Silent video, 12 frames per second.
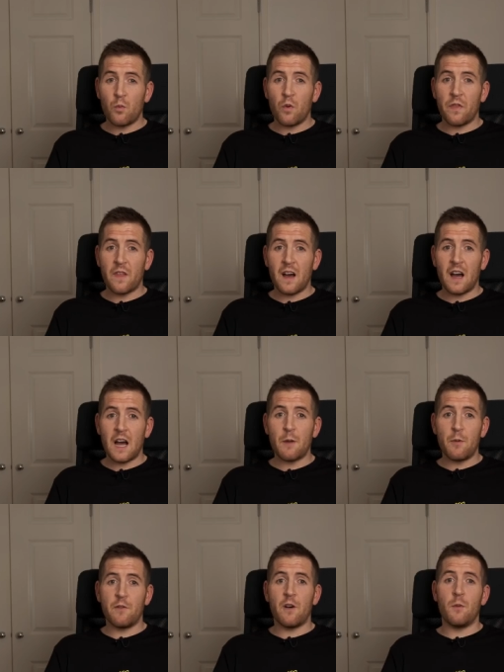with that high
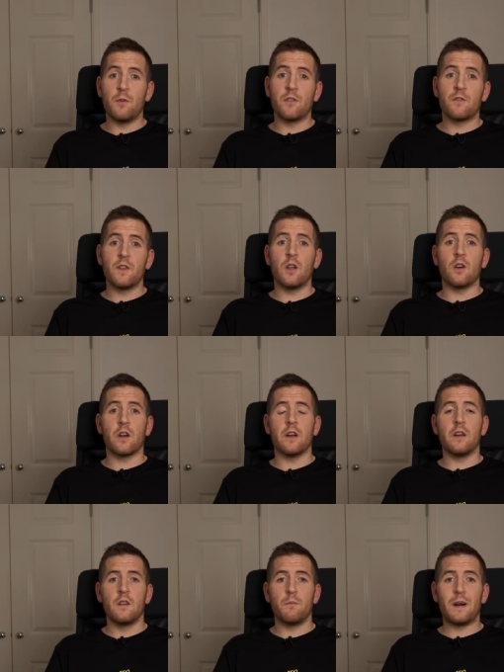performance for longer.
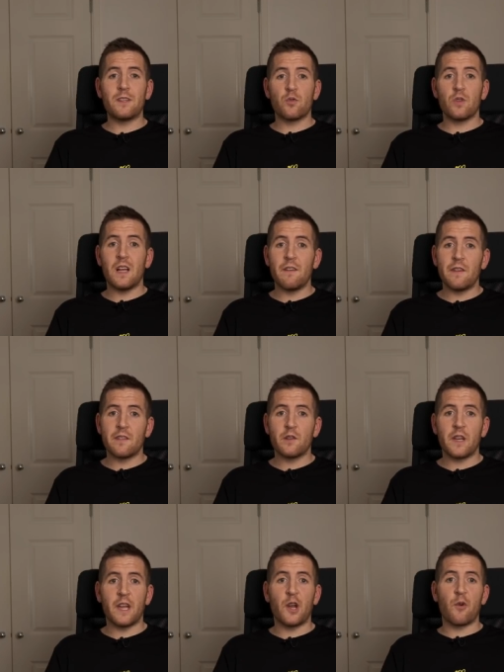Battery life is
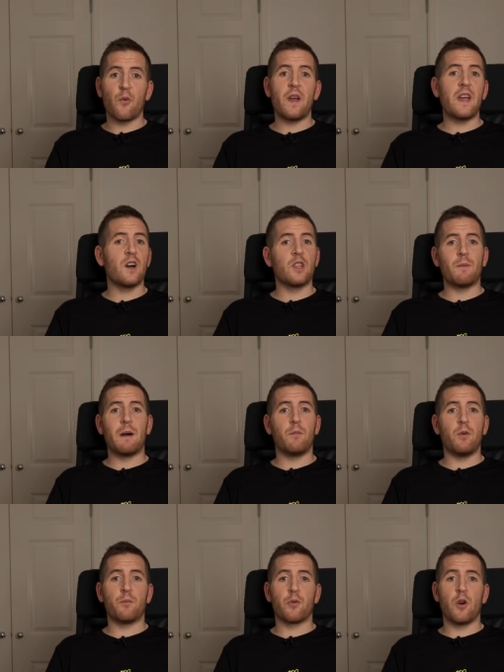looking great on the
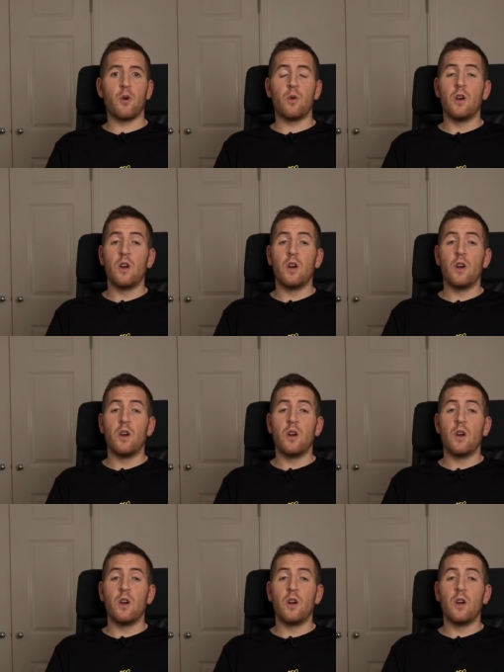MacBook Pro